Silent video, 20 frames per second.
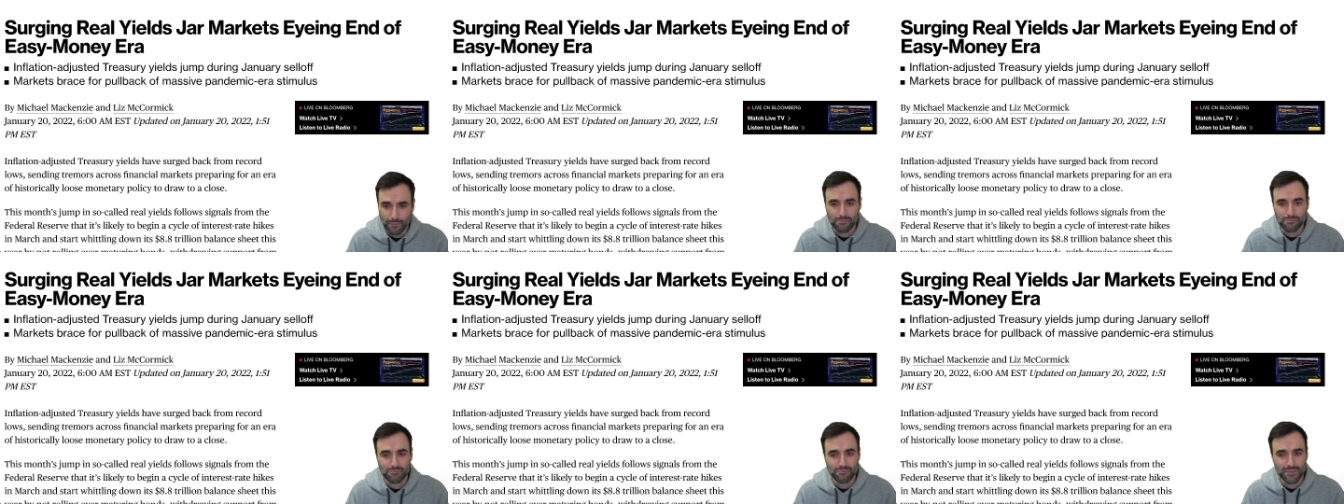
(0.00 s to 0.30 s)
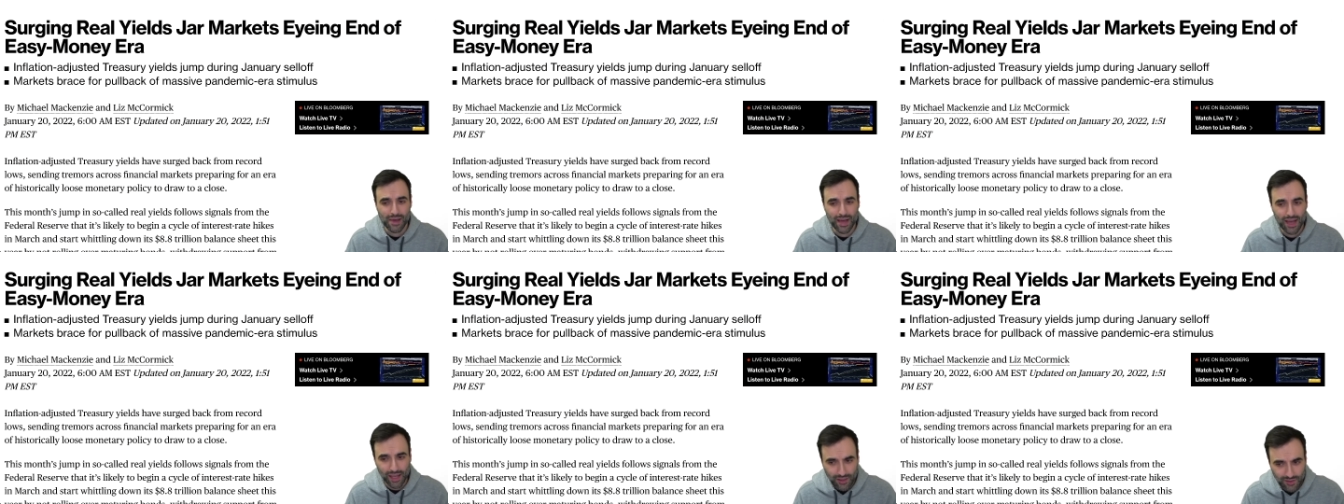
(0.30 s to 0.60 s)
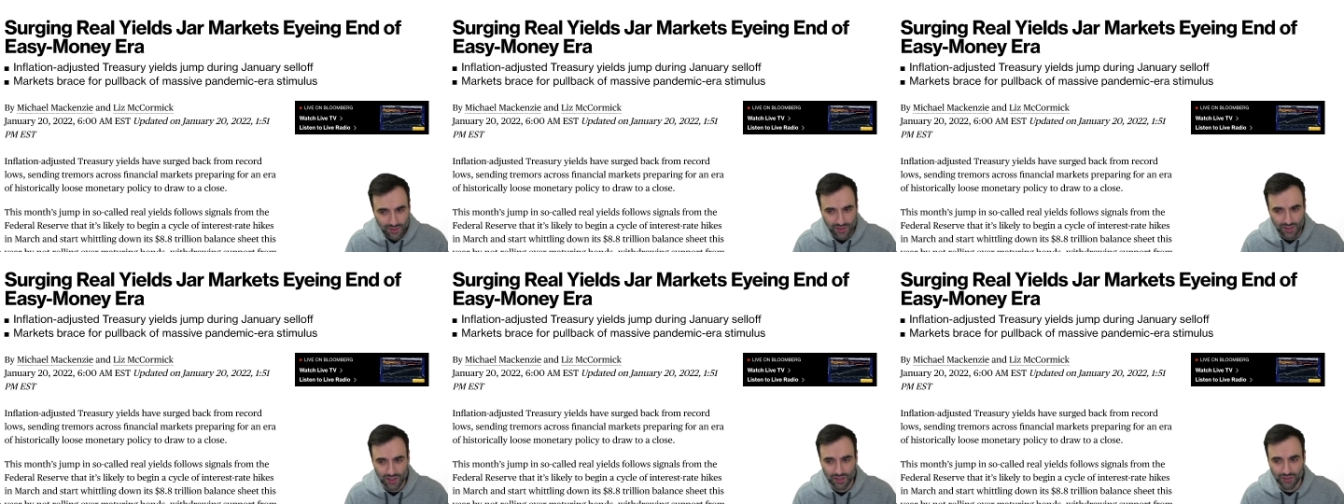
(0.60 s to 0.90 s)

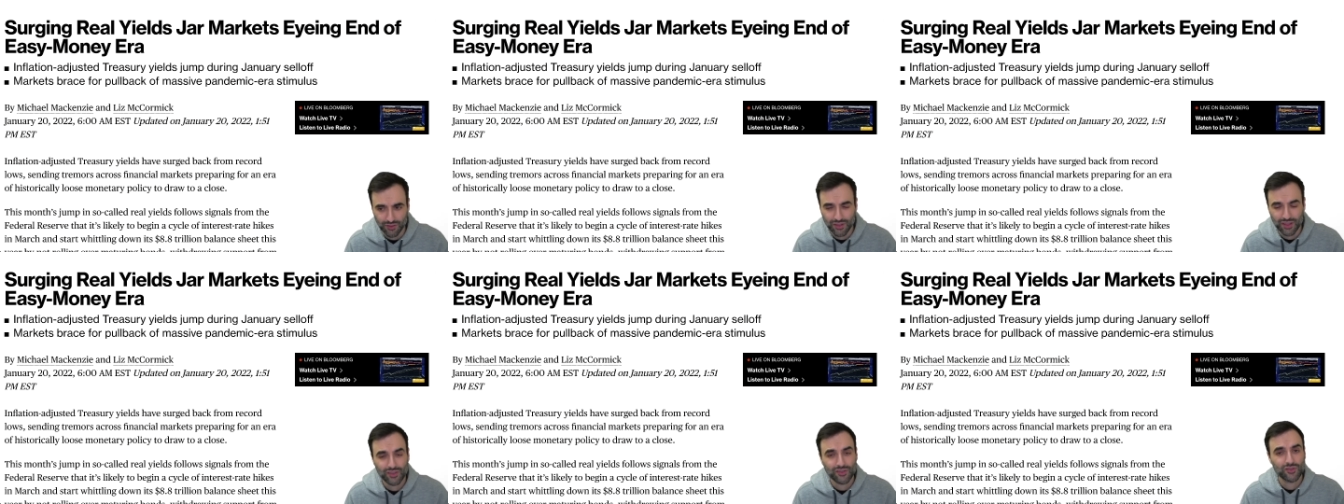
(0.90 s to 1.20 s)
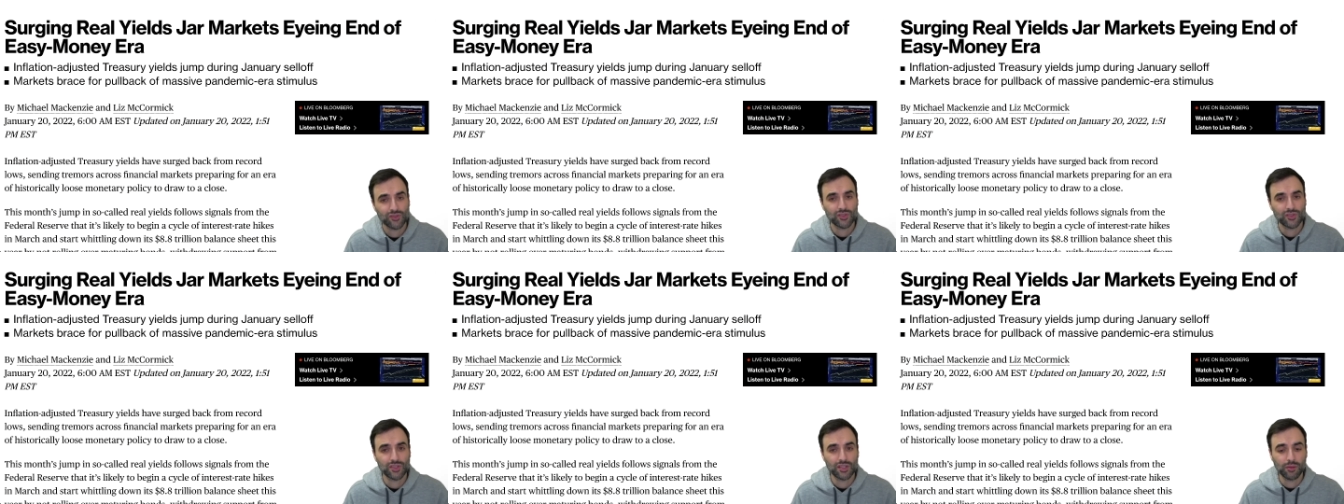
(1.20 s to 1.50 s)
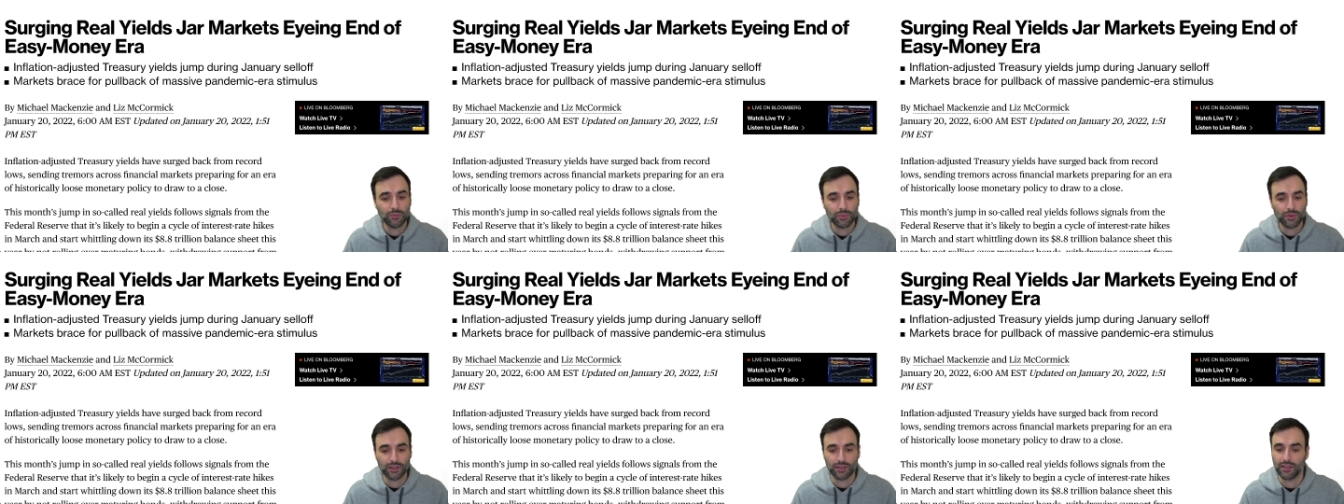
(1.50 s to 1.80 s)
massive
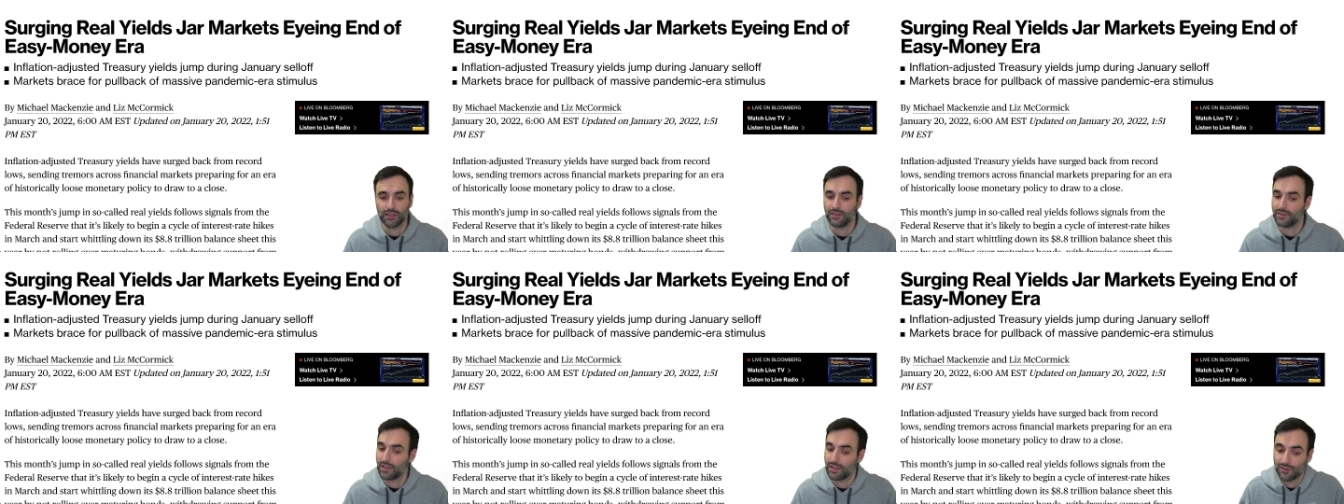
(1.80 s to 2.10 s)
stimulus.